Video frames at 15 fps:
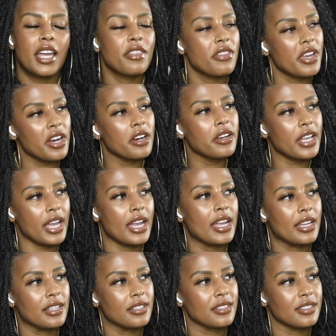in their
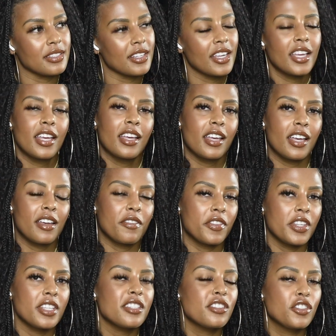case, if
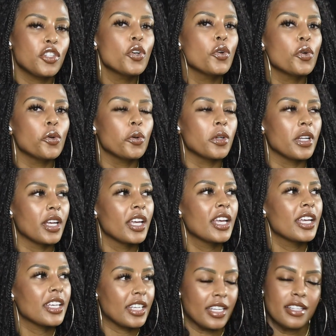this dude
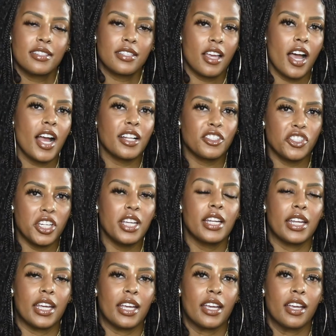gets caught
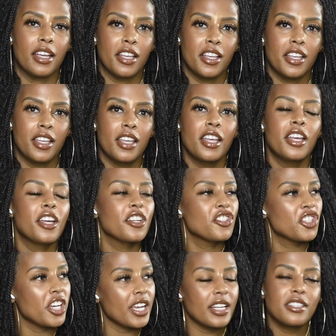cheating,
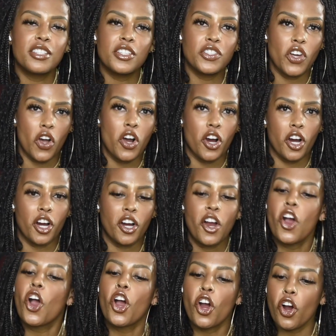chances are
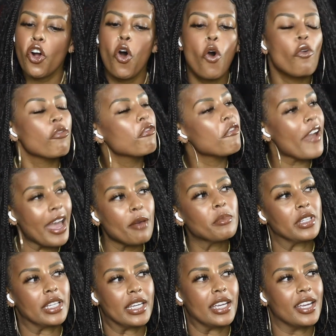her whole
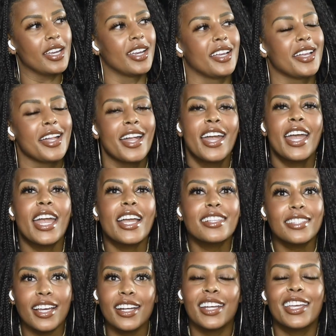family
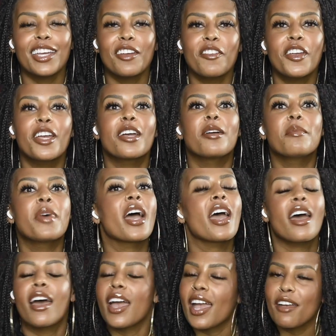is going to give him
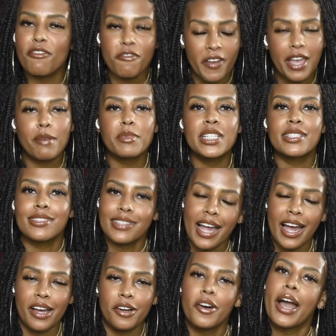a family
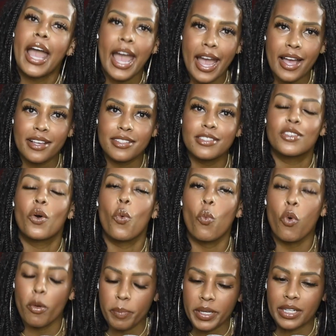style ass
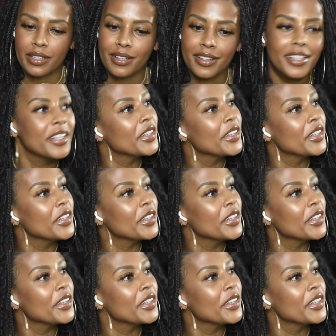whooping.